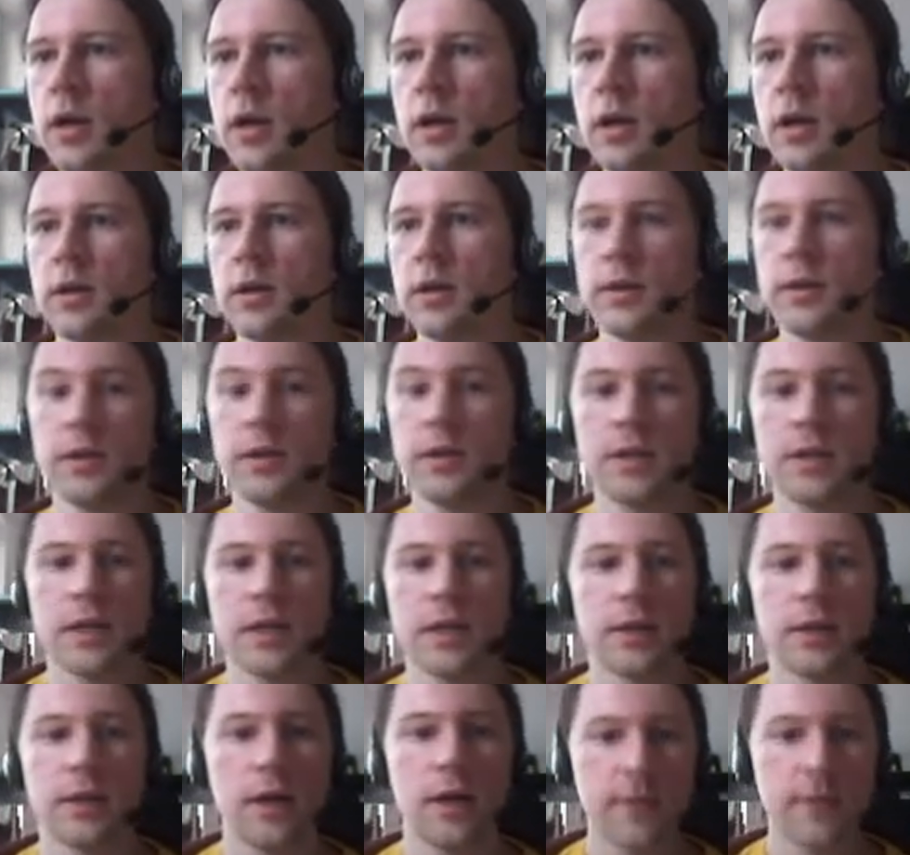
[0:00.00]
and then
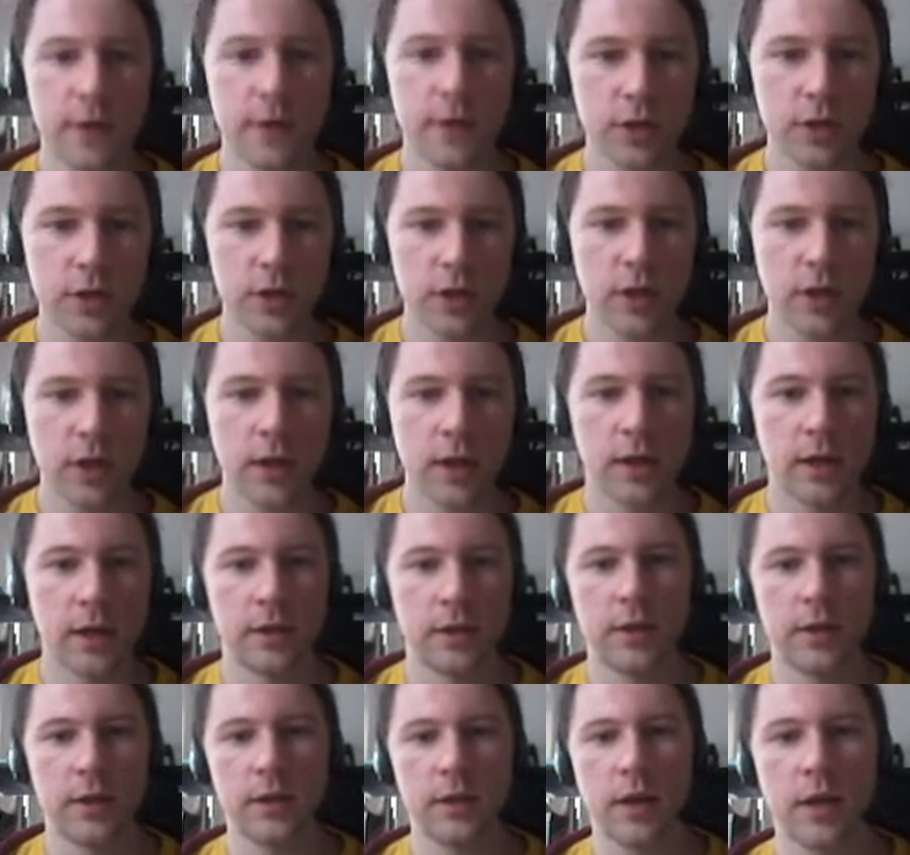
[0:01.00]
take the average,
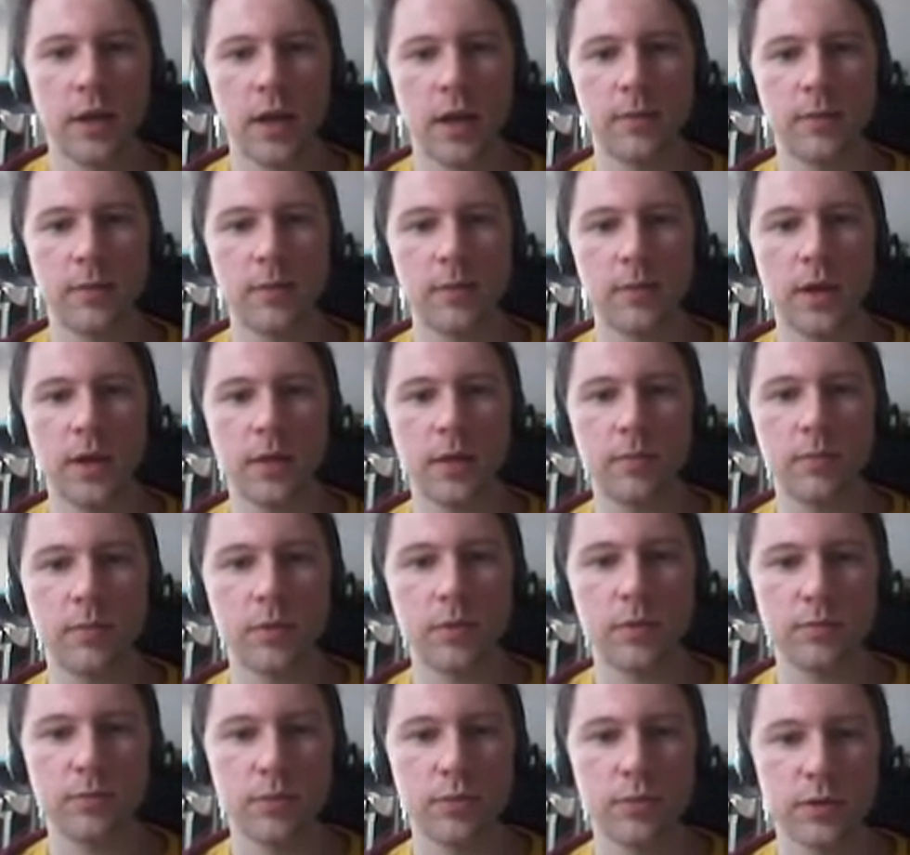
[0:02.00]
and then I apply
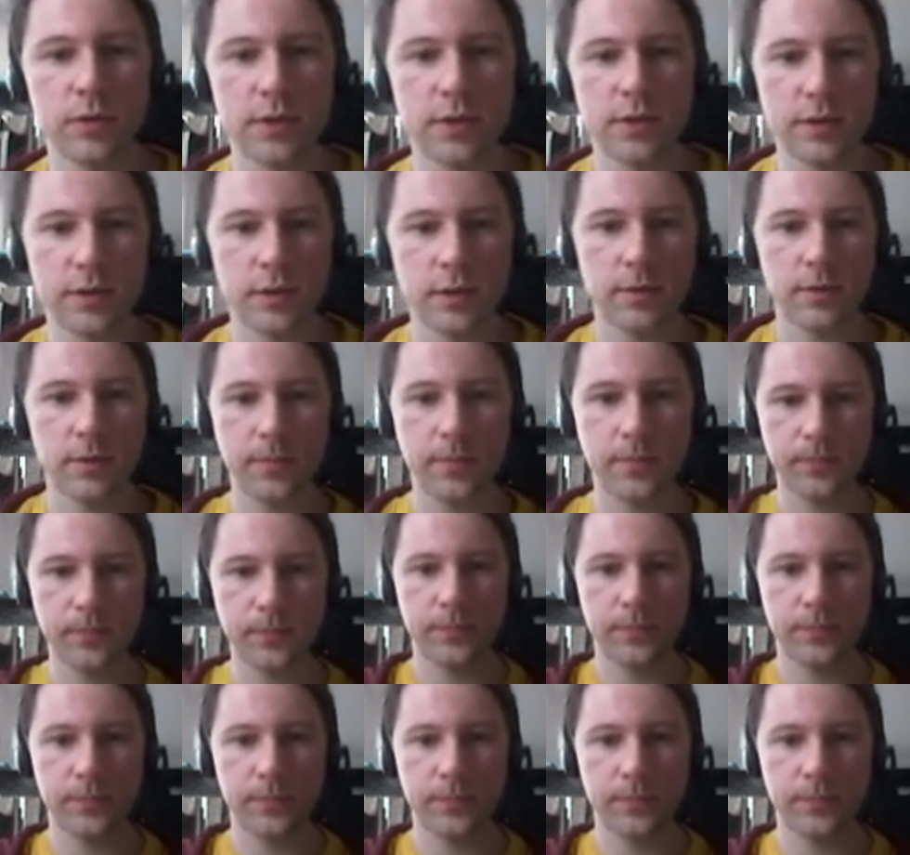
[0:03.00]
post-processing.